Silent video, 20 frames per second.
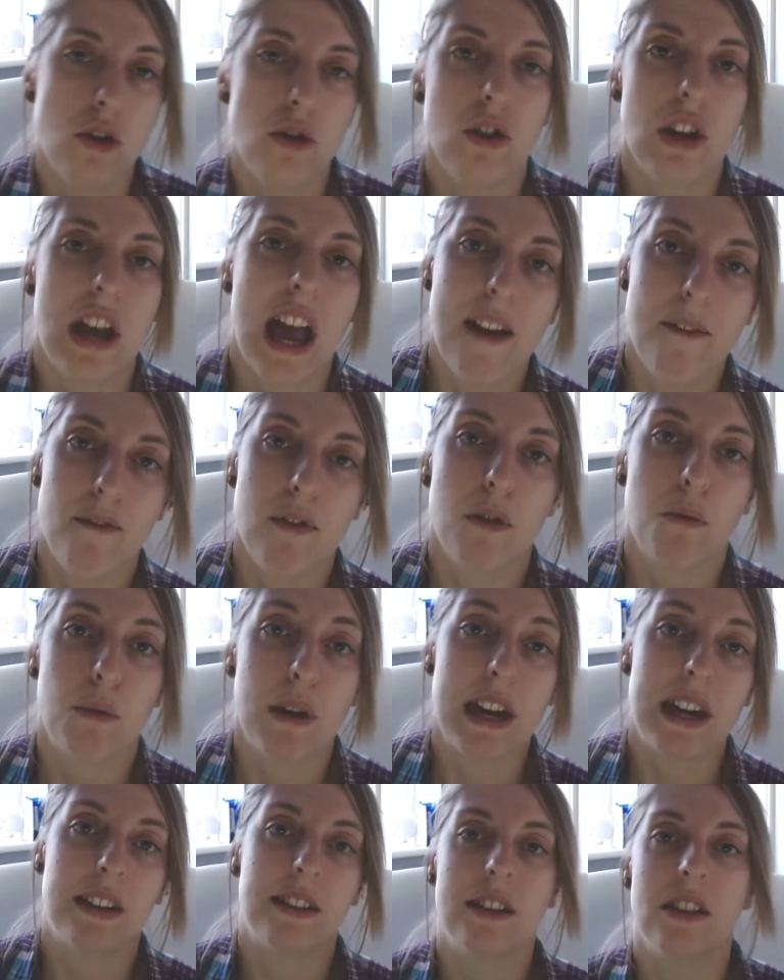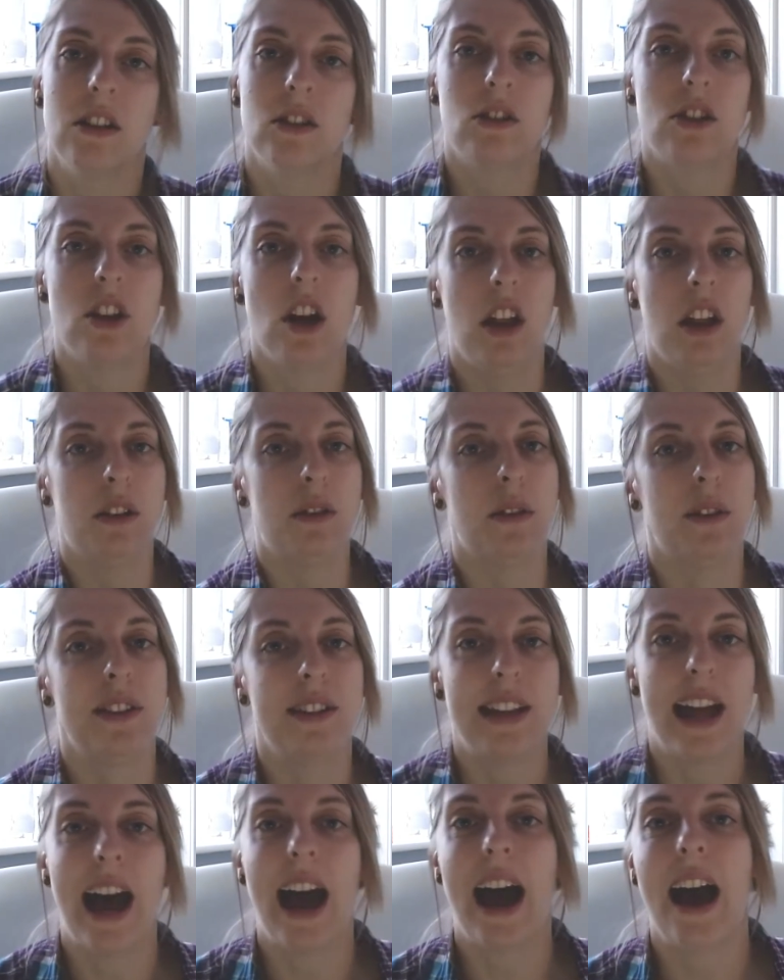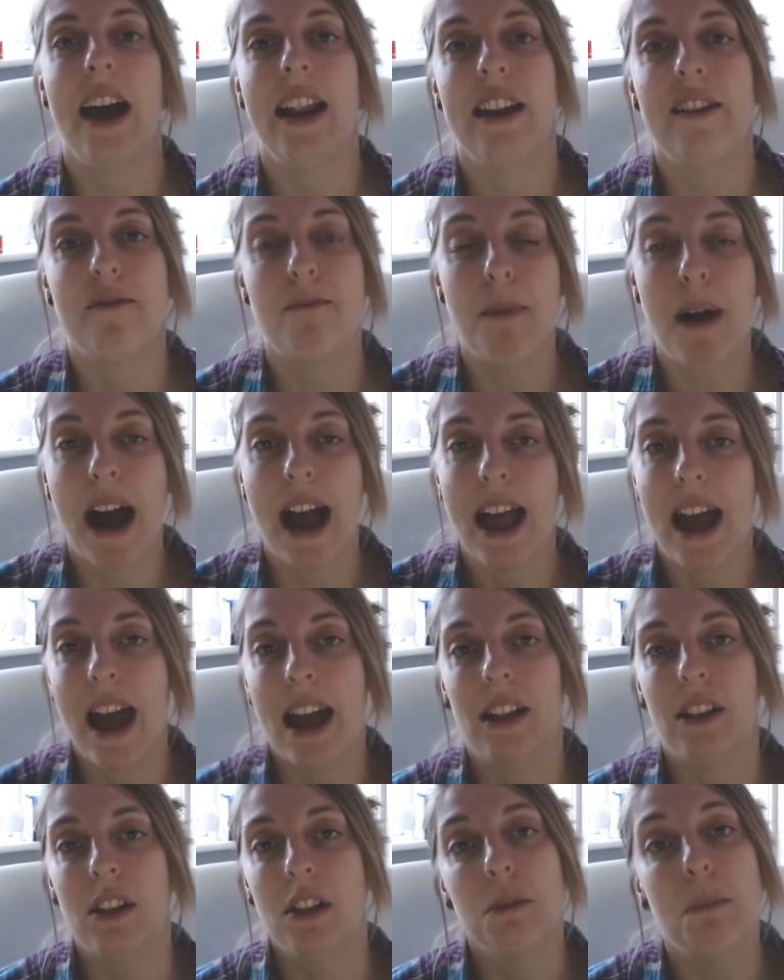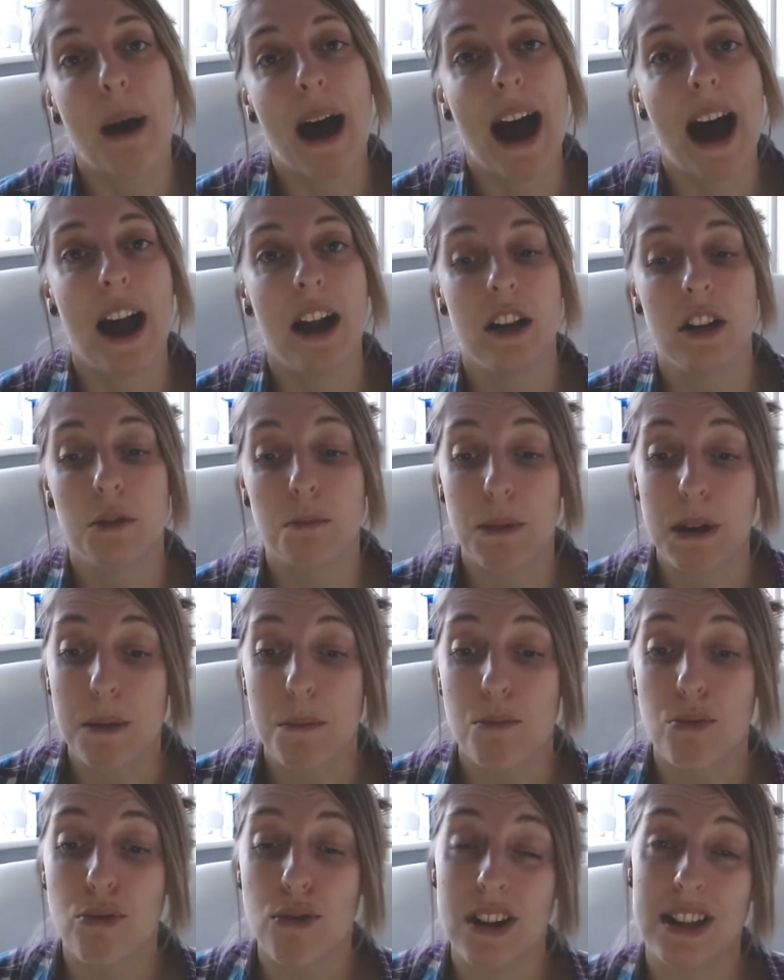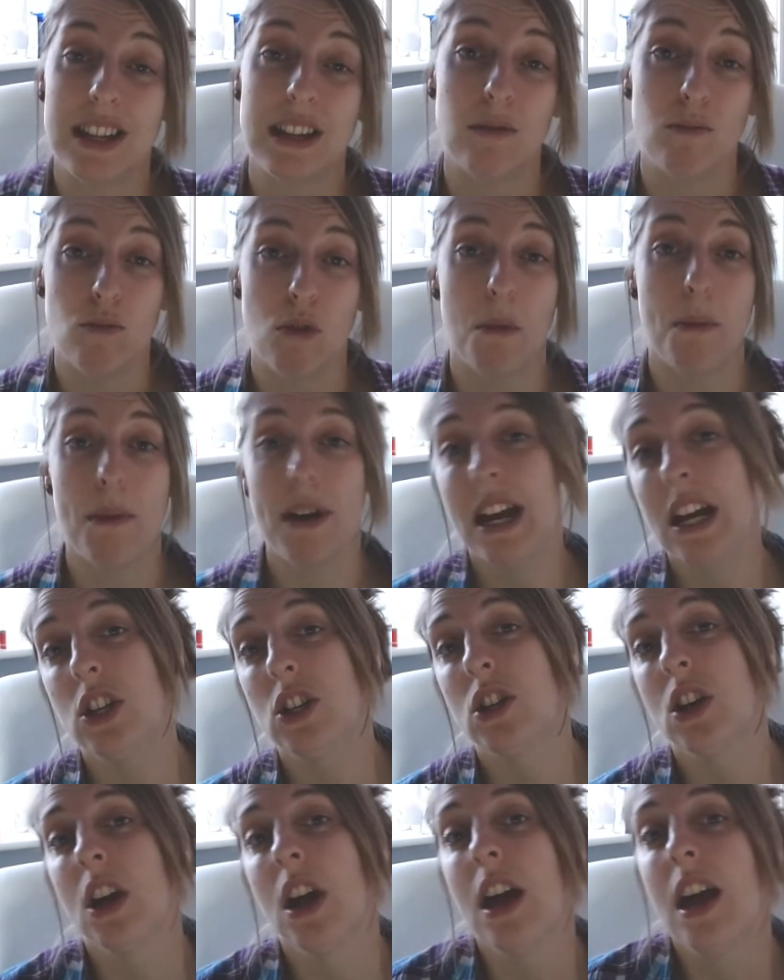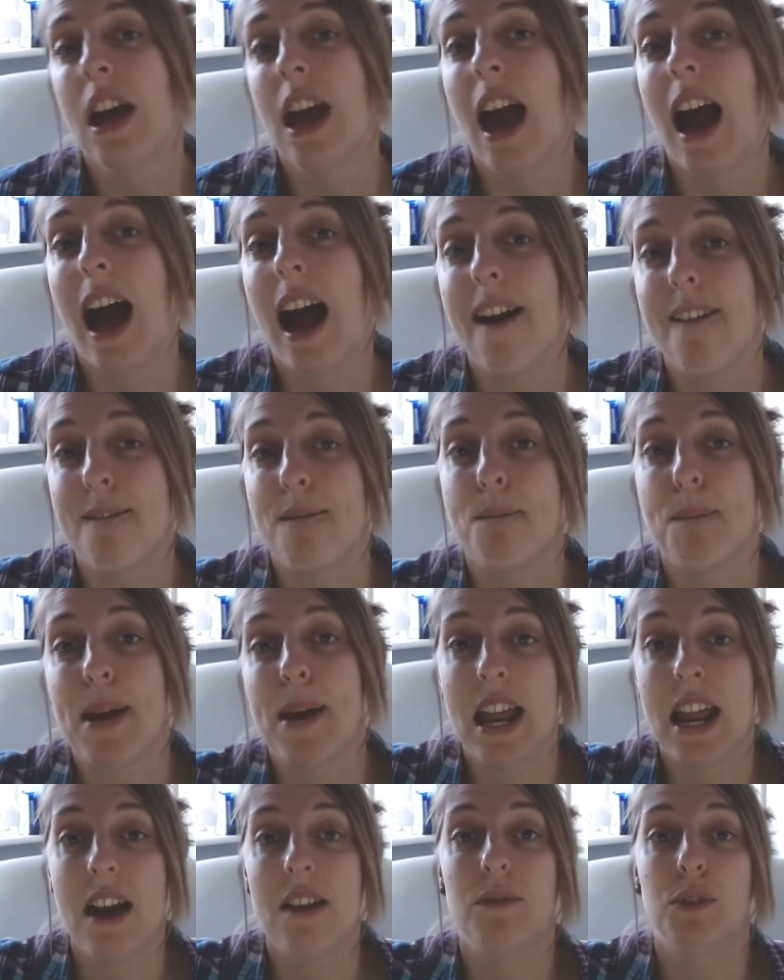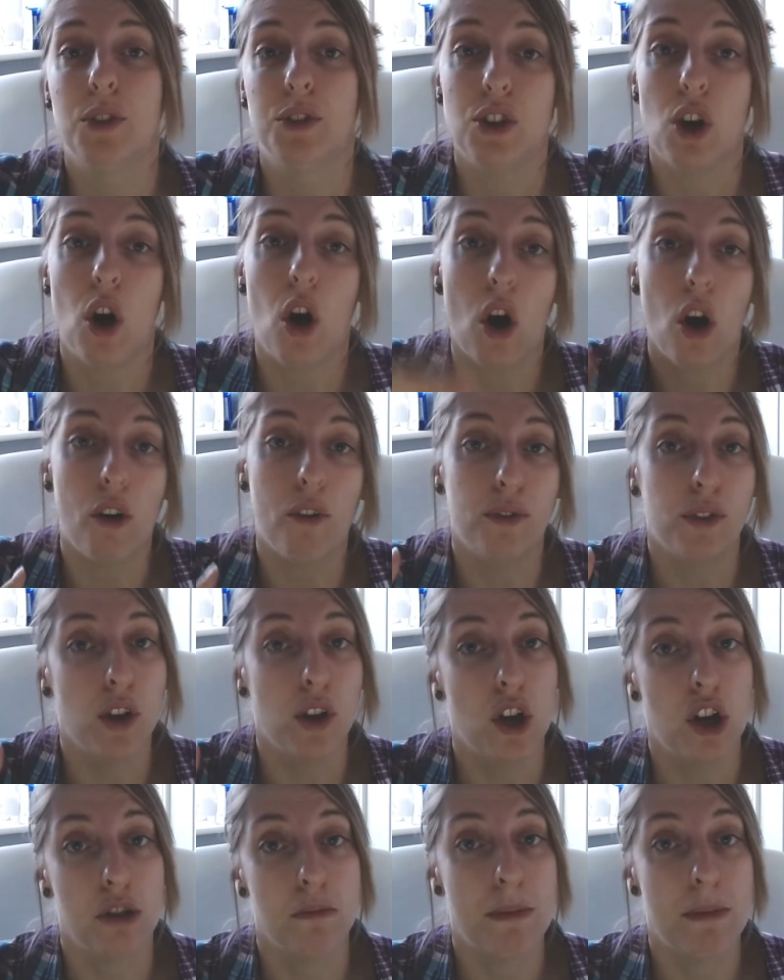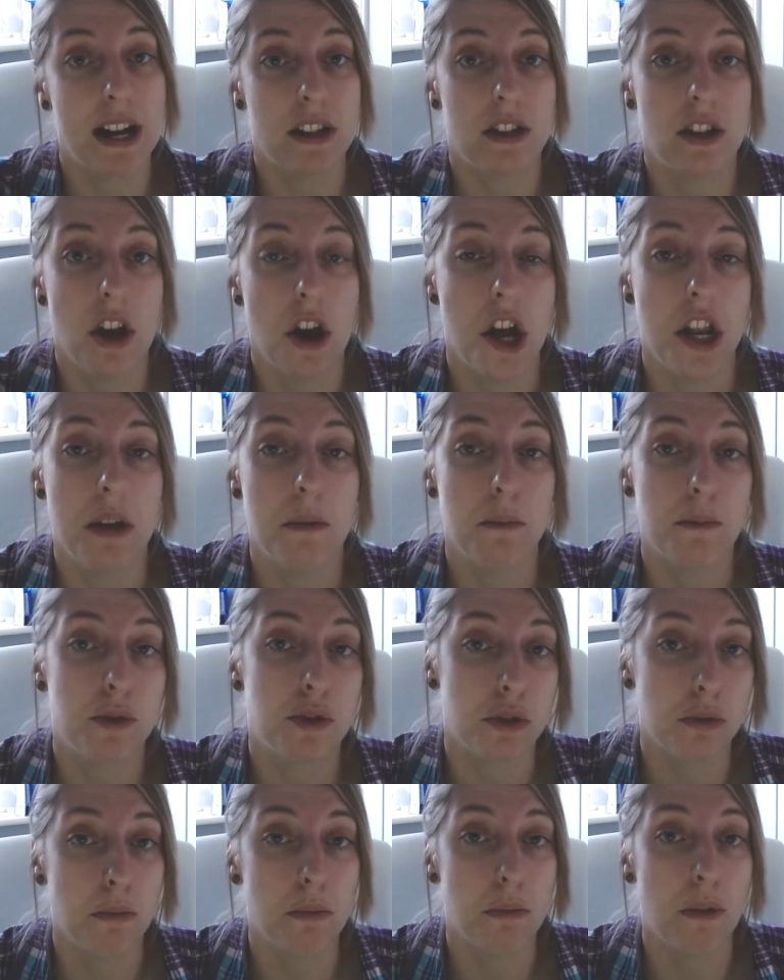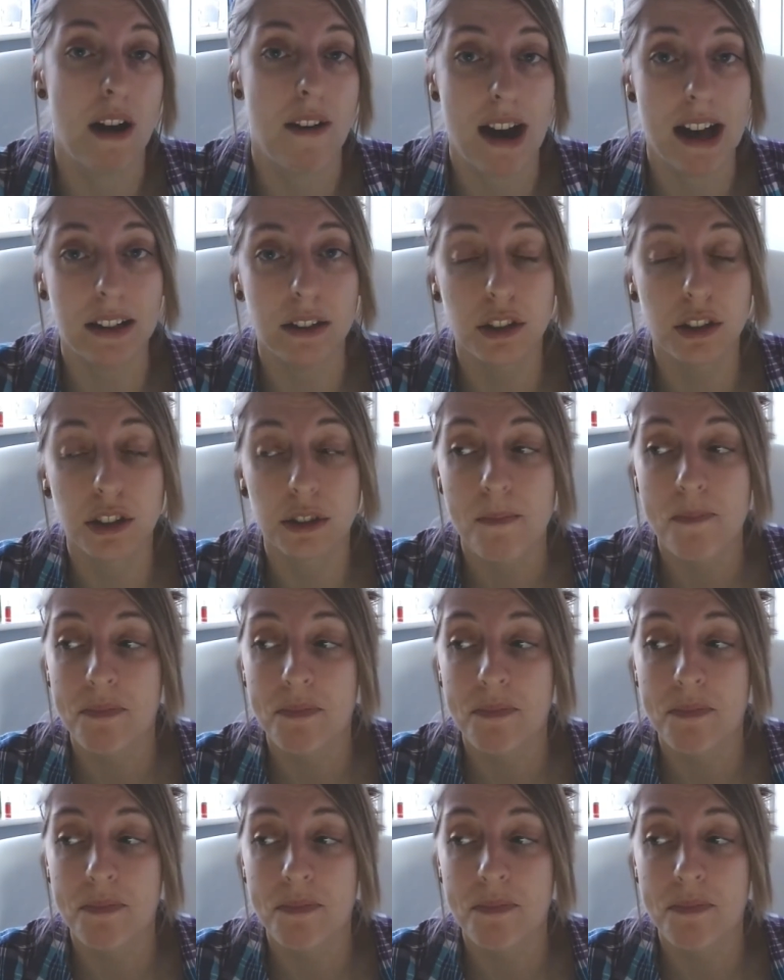Every week since turnips have started, if my island pattern has been pretty rubbish, I've been able to offload my turnips somewhere else.